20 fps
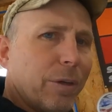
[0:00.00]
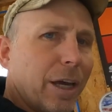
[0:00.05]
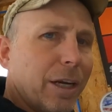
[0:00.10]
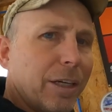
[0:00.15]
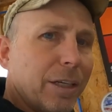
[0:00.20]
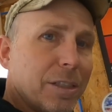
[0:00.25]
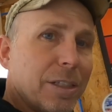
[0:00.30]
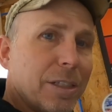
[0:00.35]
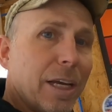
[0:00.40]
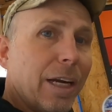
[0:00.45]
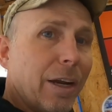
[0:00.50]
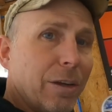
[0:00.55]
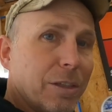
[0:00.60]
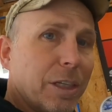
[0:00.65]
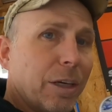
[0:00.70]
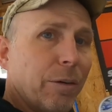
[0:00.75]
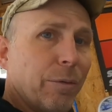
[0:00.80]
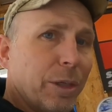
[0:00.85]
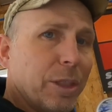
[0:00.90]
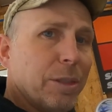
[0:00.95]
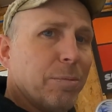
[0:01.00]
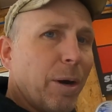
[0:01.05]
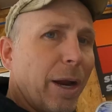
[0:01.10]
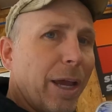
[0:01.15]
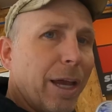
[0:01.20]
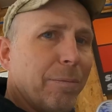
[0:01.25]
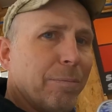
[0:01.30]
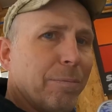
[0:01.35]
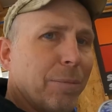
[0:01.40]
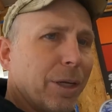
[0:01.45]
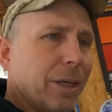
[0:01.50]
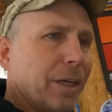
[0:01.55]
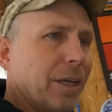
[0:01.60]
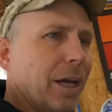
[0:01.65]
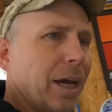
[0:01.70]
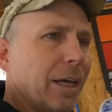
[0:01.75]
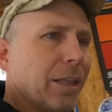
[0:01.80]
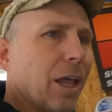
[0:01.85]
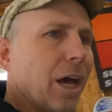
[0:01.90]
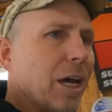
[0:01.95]
kind of decided I was going to respray it, but
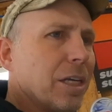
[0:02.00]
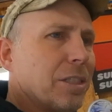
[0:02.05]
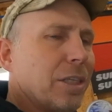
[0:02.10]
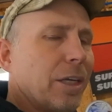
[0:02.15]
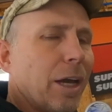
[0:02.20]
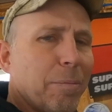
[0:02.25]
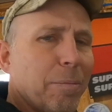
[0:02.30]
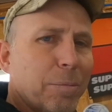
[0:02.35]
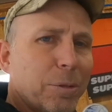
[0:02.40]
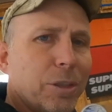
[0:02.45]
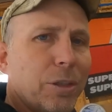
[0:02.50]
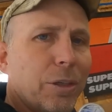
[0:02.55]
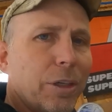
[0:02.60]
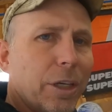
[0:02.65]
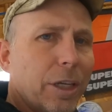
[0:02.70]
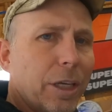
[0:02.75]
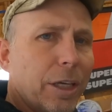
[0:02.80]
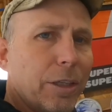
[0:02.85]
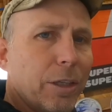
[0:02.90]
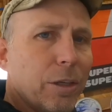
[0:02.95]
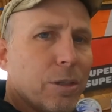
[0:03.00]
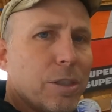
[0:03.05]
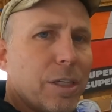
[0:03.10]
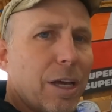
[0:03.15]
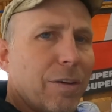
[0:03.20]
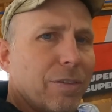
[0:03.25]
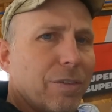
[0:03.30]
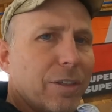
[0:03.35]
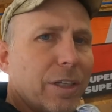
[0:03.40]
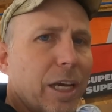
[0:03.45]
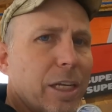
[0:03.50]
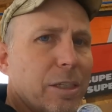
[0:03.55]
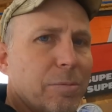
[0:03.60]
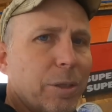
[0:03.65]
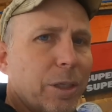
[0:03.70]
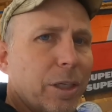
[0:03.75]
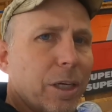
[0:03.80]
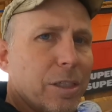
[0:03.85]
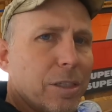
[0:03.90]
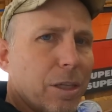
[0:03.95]
I lost the opportunity in those 7 days
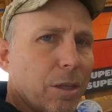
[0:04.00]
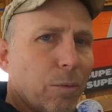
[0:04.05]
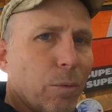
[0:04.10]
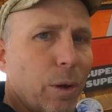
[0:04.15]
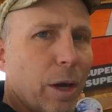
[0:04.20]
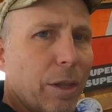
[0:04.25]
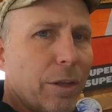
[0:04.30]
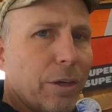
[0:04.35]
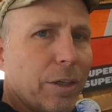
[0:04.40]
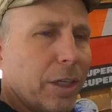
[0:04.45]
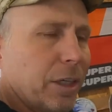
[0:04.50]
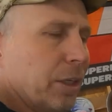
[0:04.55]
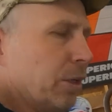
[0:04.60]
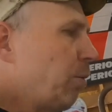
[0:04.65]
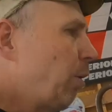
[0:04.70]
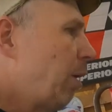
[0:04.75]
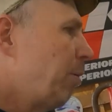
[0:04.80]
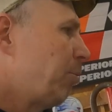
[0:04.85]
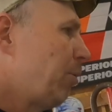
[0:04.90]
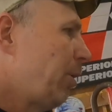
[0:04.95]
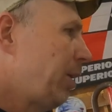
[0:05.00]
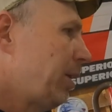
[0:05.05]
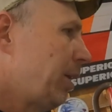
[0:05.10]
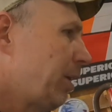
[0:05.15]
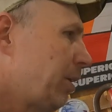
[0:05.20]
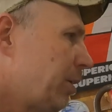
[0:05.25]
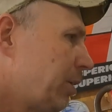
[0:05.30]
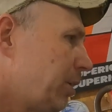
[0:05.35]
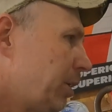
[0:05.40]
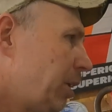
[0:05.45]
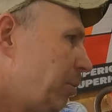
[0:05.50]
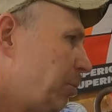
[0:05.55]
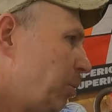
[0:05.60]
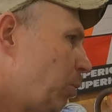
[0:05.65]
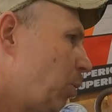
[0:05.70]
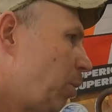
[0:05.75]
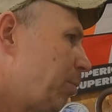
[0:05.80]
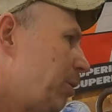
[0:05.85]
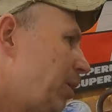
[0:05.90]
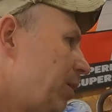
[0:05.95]
because the weather didn't cooperate. I couldn't keep it
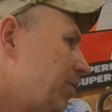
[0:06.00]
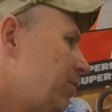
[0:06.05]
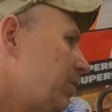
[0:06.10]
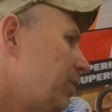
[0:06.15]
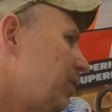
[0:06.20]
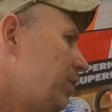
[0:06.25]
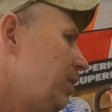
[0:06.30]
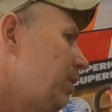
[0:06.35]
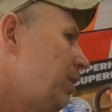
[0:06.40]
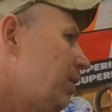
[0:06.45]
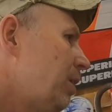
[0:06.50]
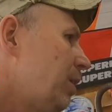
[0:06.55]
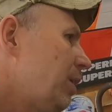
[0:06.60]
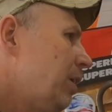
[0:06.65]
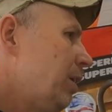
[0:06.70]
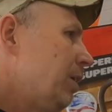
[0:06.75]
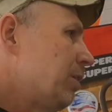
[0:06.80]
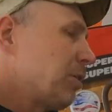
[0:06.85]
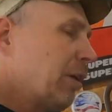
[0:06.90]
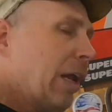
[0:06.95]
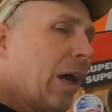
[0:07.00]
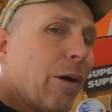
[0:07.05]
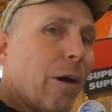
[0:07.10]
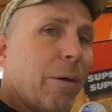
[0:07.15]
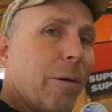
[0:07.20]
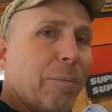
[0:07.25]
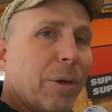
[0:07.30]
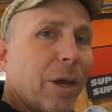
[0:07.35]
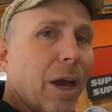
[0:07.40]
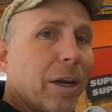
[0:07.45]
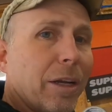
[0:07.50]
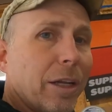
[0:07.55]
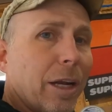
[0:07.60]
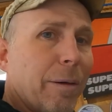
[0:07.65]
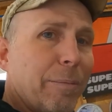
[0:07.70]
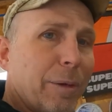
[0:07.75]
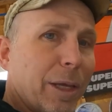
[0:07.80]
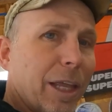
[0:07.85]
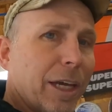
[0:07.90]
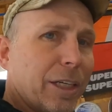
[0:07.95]
warm enough. So now I'm beyond it.
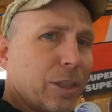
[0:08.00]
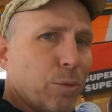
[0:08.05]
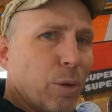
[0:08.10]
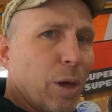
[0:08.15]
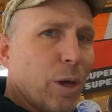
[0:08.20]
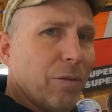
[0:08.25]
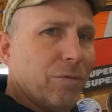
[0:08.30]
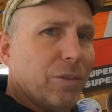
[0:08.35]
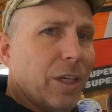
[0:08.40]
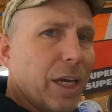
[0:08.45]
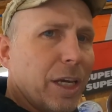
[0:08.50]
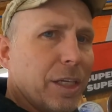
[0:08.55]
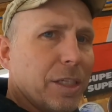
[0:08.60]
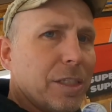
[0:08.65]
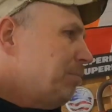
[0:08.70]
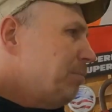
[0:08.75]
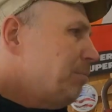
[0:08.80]
I'm at like 12 days.